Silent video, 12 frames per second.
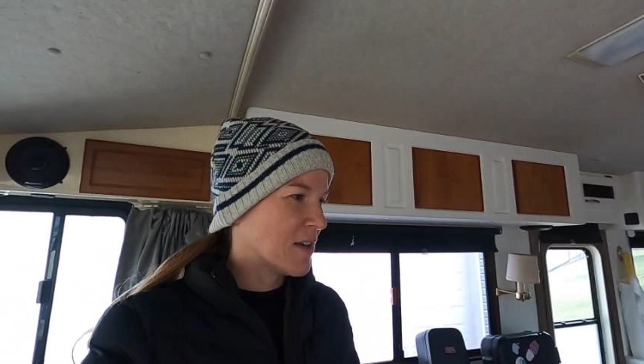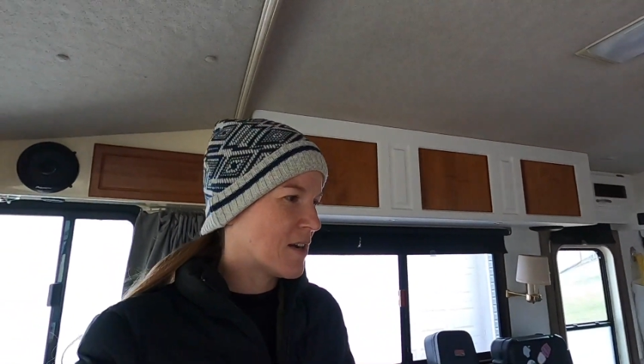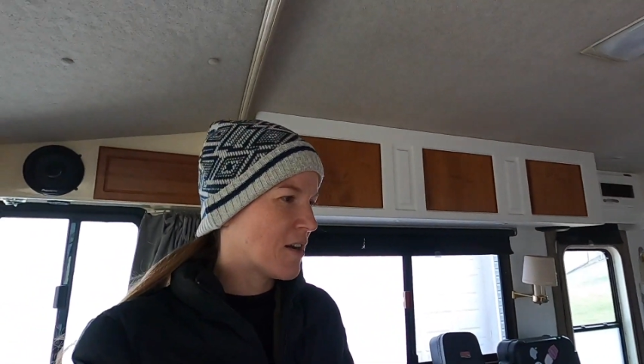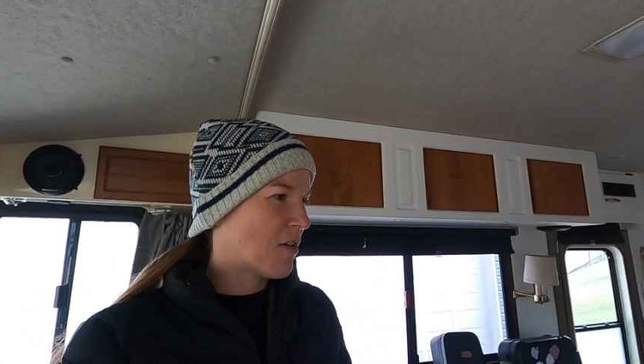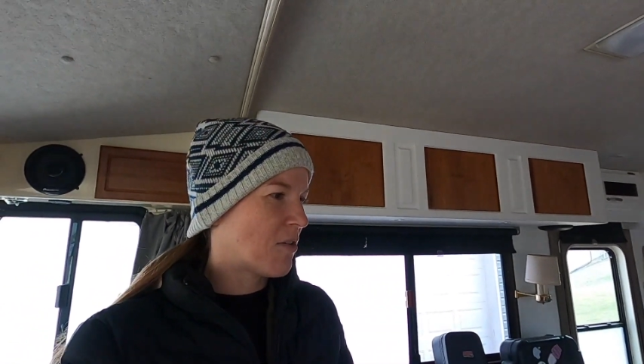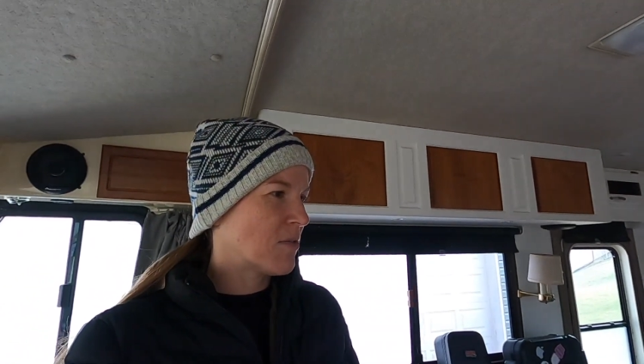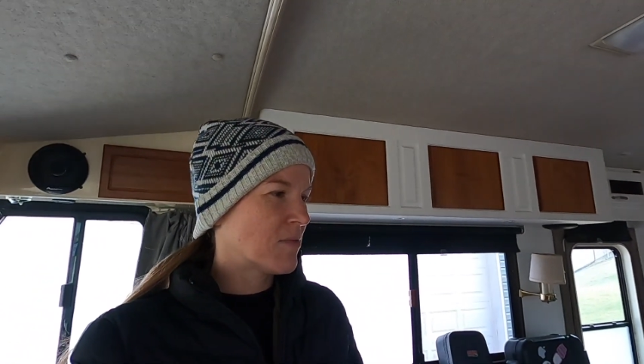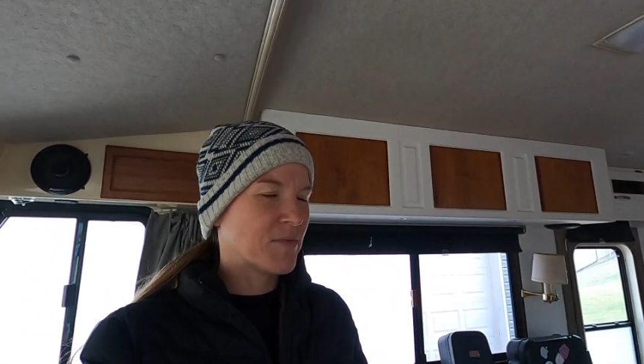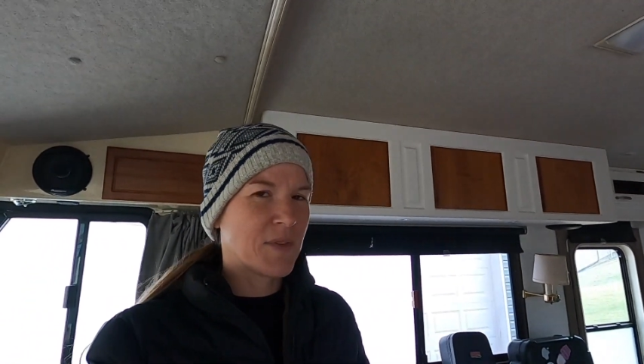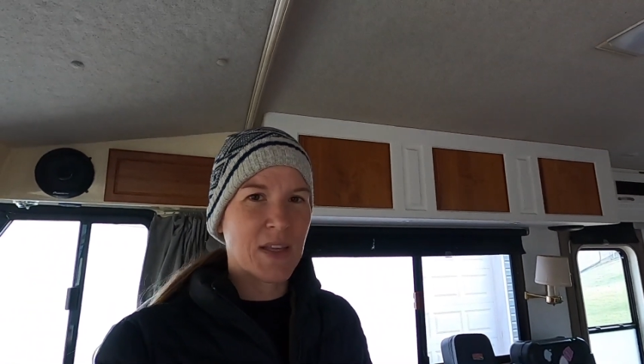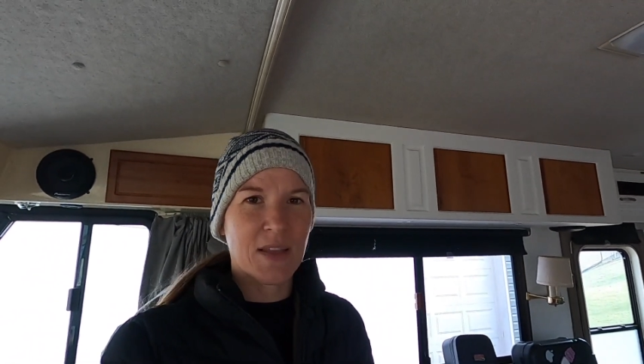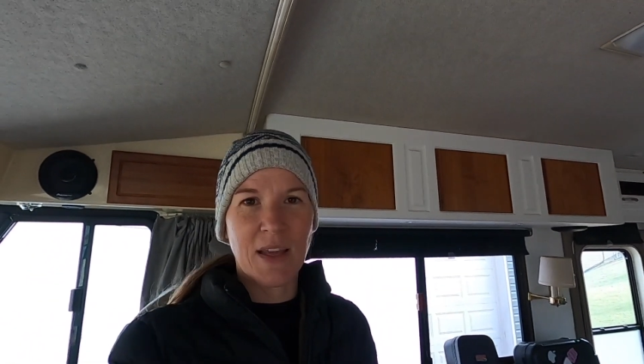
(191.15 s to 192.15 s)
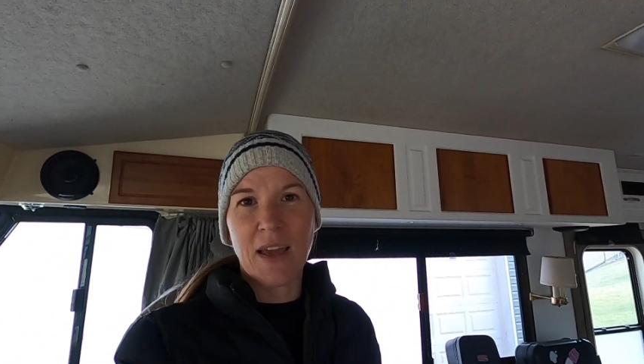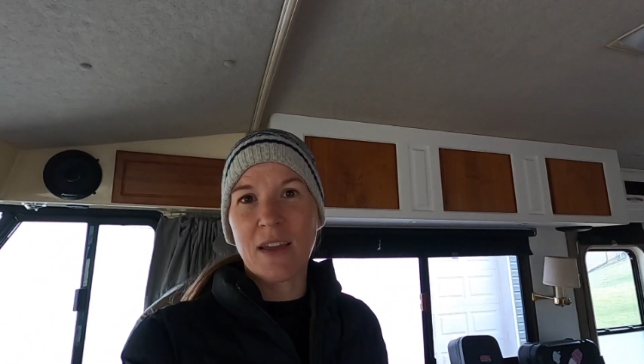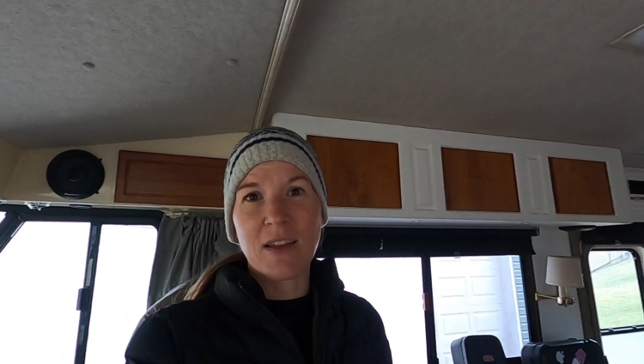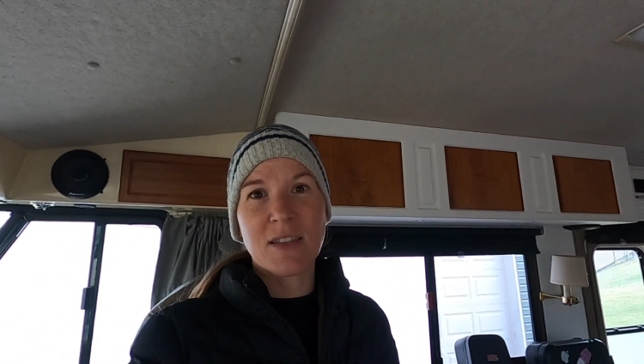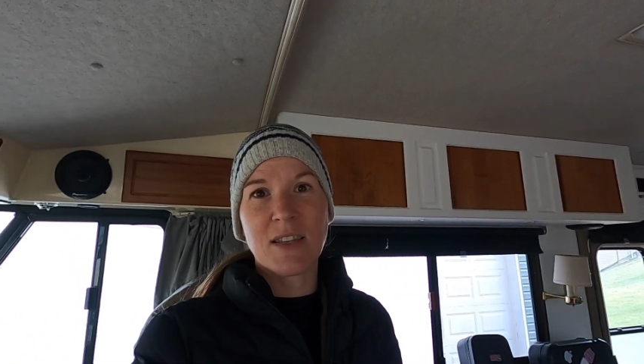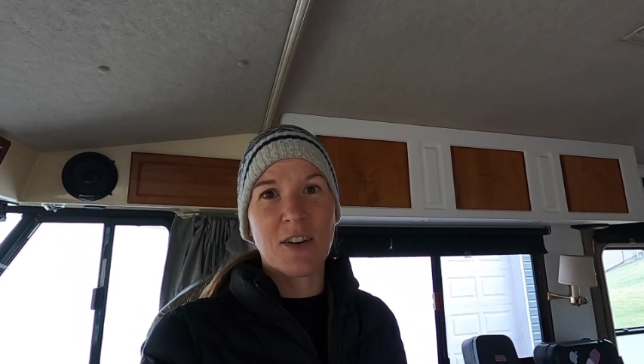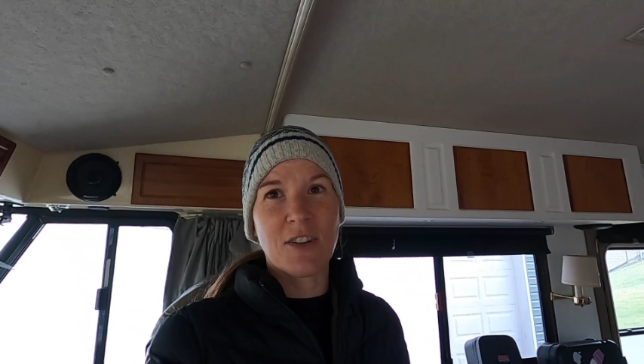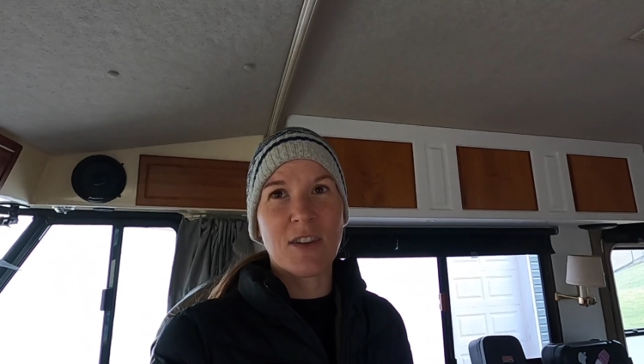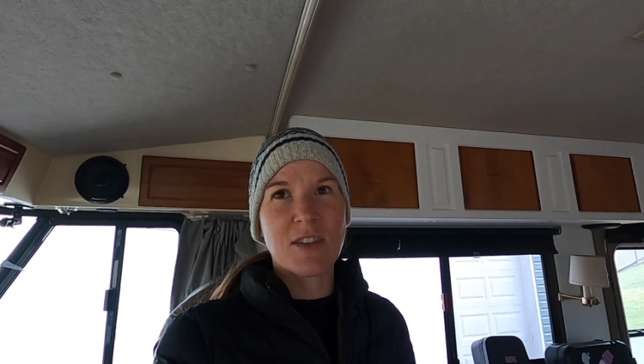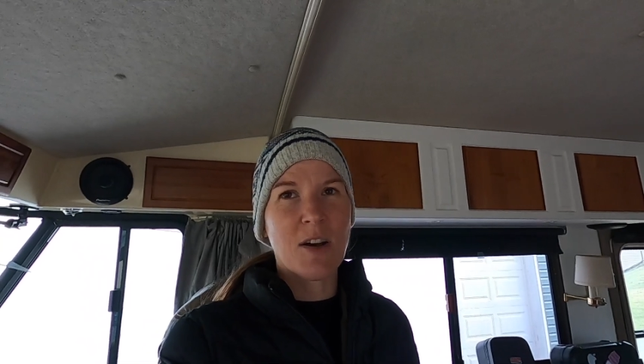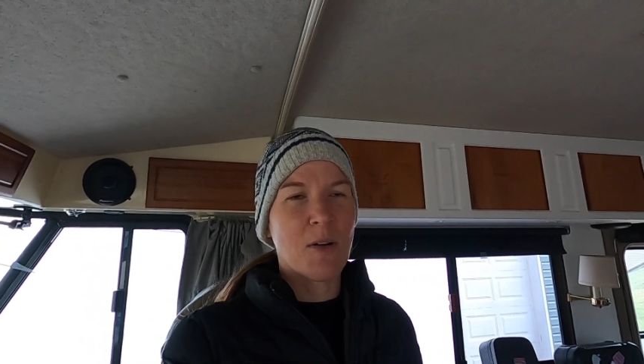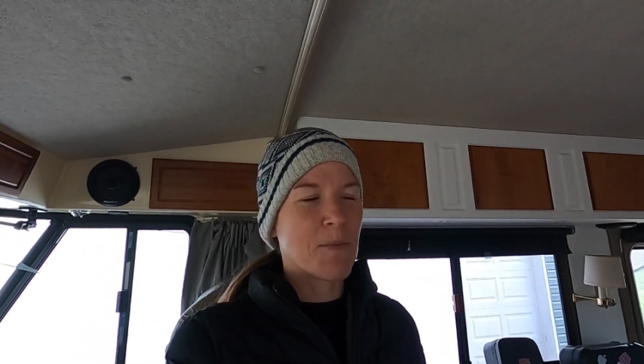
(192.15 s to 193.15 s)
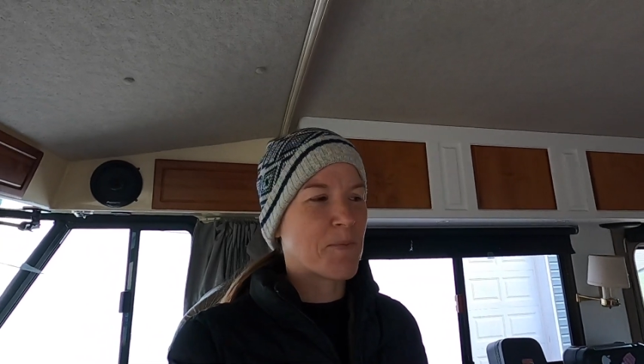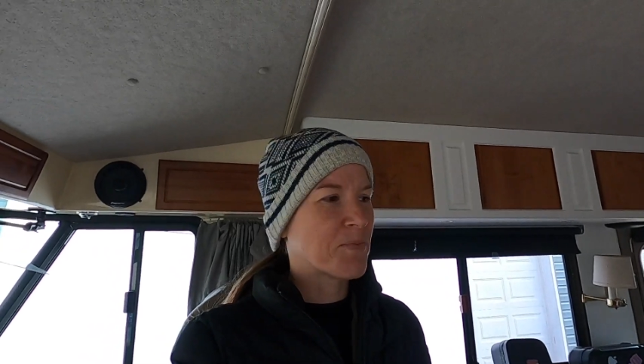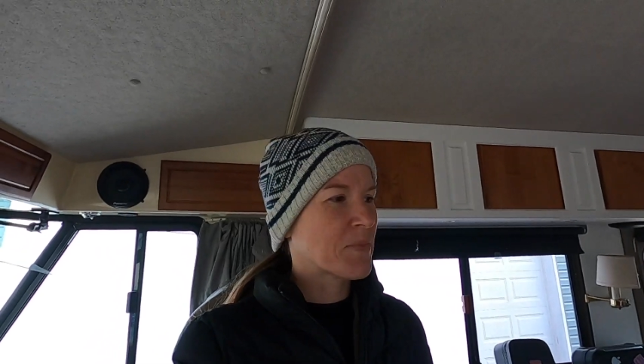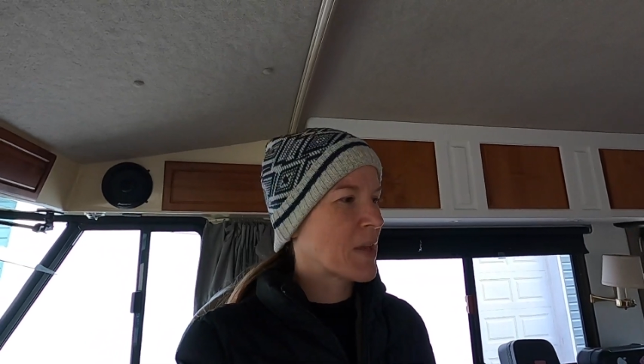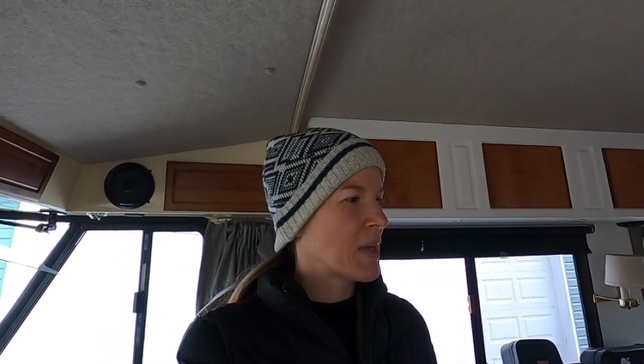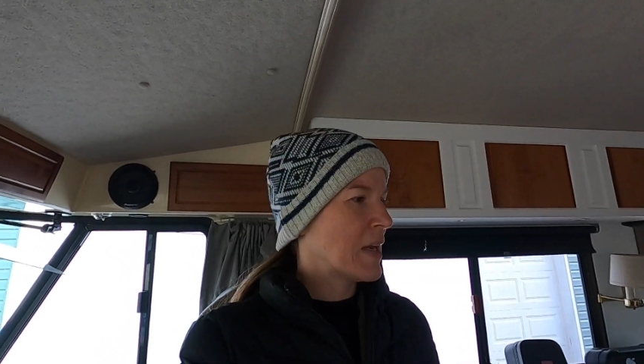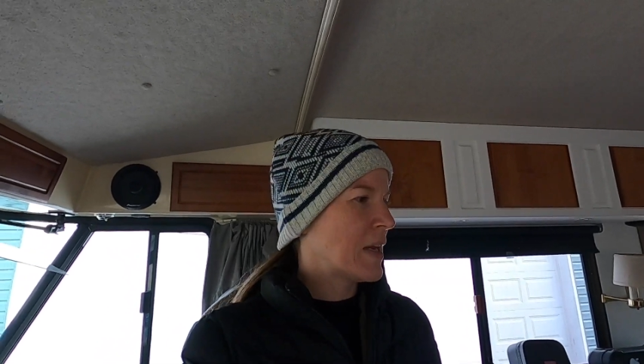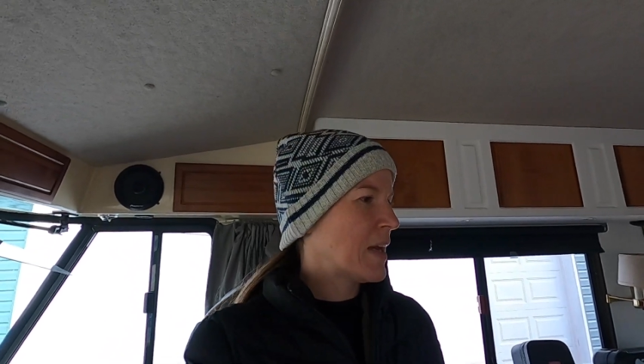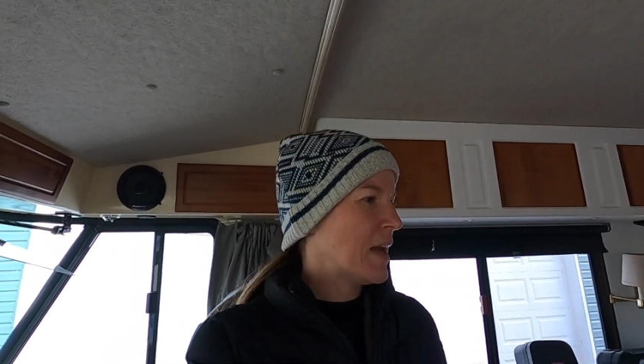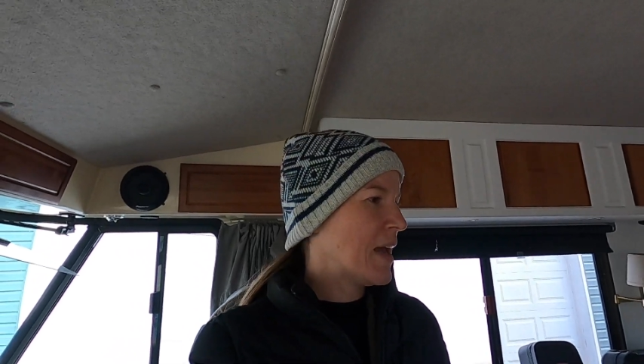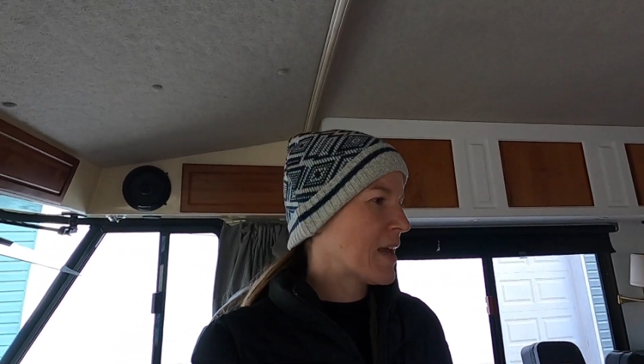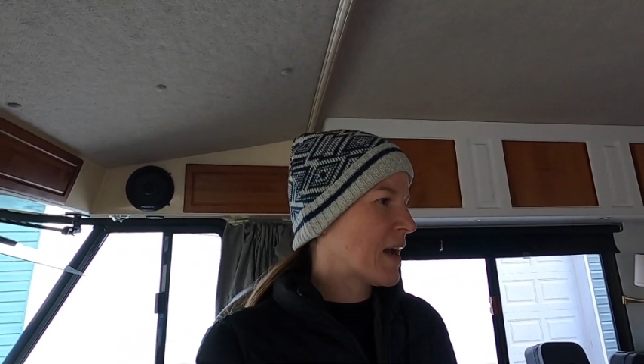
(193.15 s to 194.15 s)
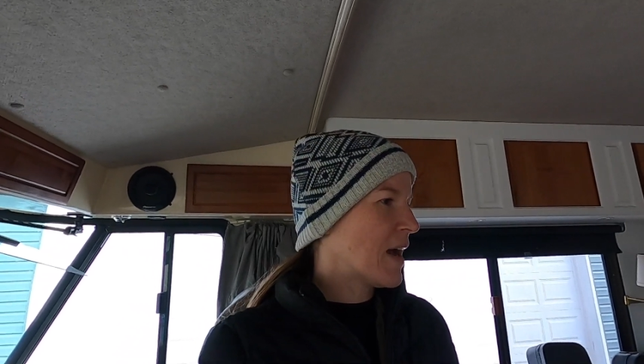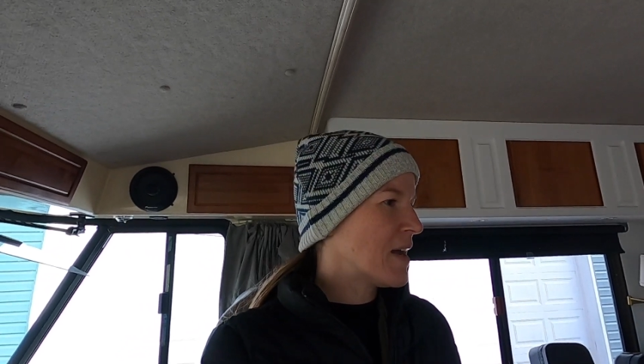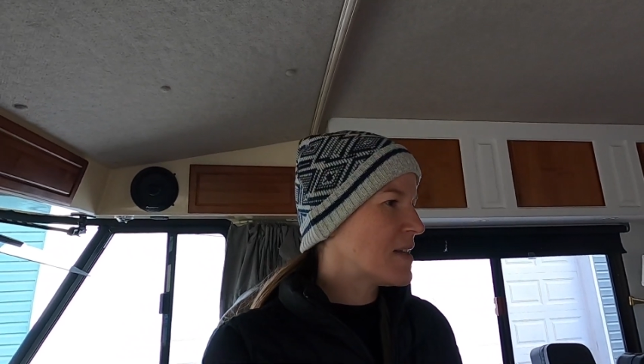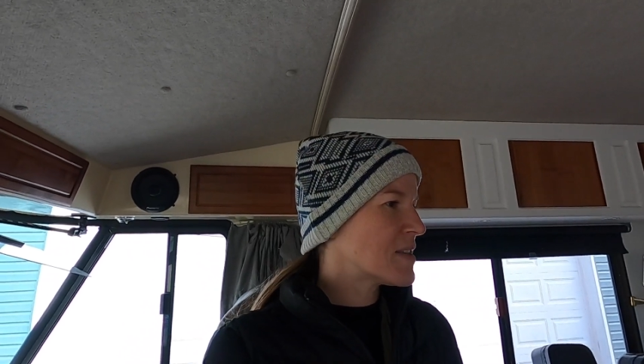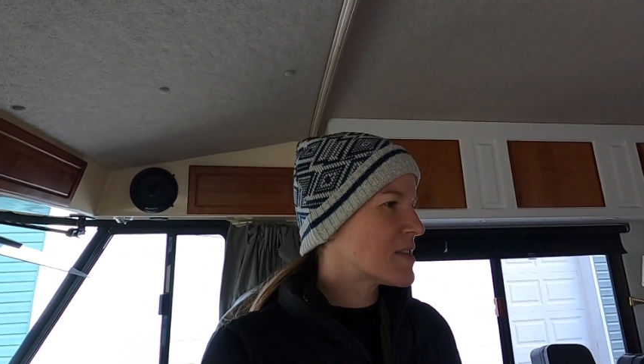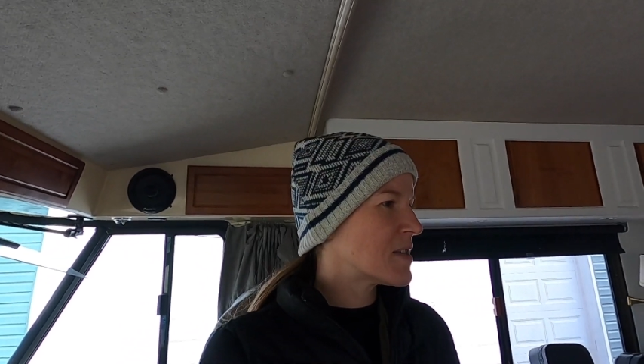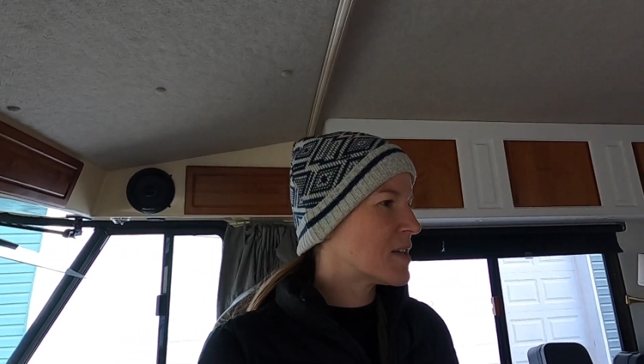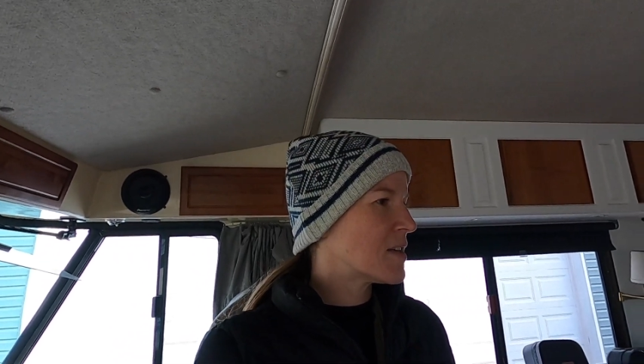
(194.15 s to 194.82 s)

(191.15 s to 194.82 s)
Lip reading: you know, that they consider this home. Hey guys,